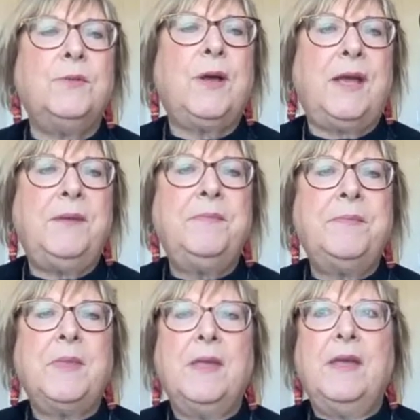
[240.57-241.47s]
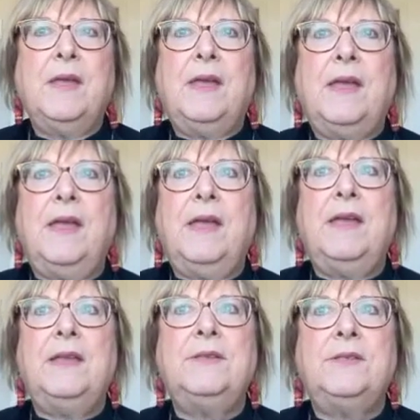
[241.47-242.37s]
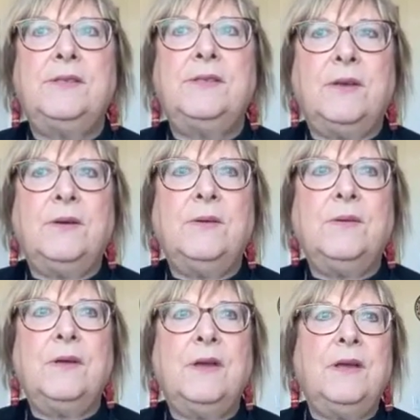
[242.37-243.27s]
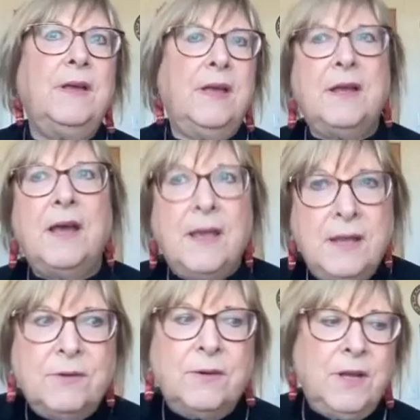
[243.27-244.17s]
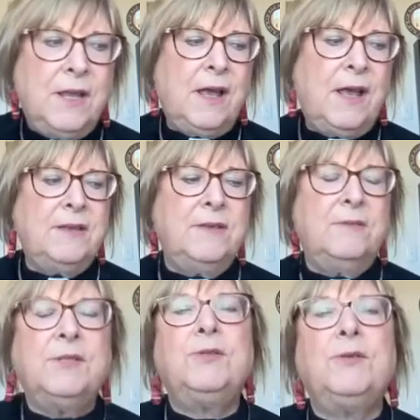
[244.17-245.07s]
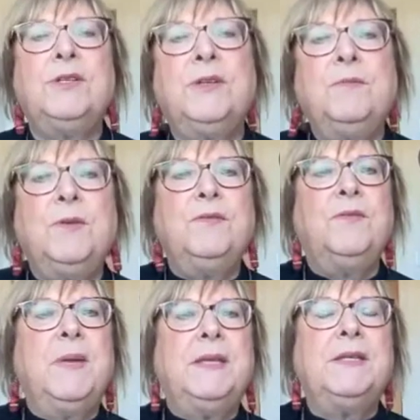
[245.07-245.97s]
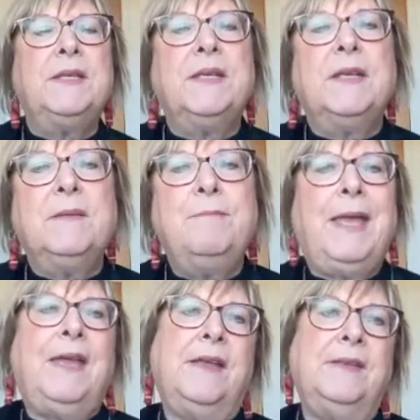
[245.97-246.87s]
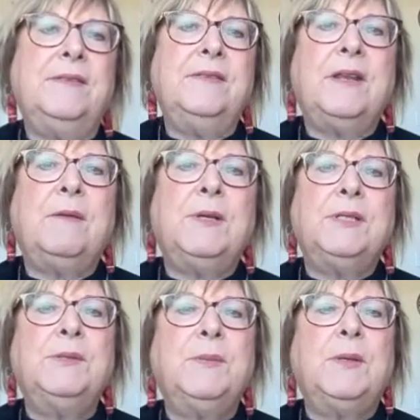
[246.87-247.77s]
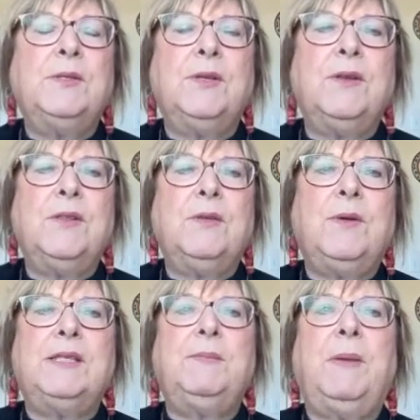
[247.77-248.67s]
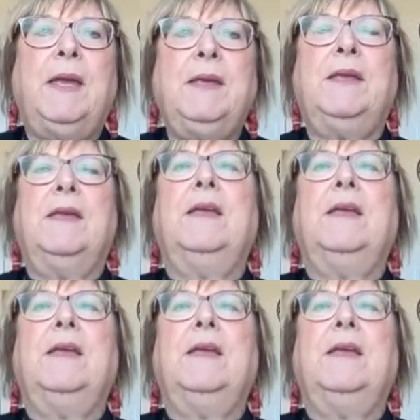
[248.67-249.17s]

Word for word: away and so uh, and i had already gotten a restricted movement ban that i wasn't supposed to go to the west bank